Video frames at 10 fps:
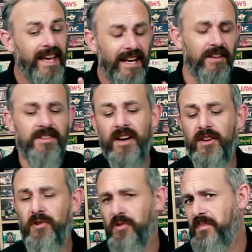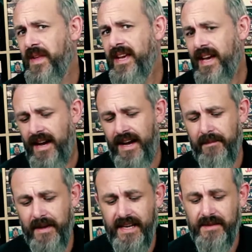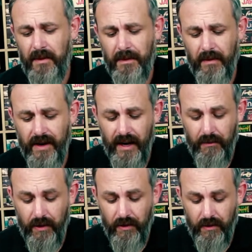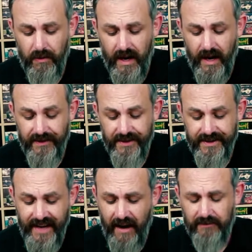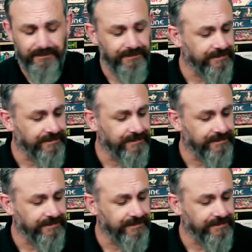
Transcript: It looks kind of cool, and it's probably one I will hunt down.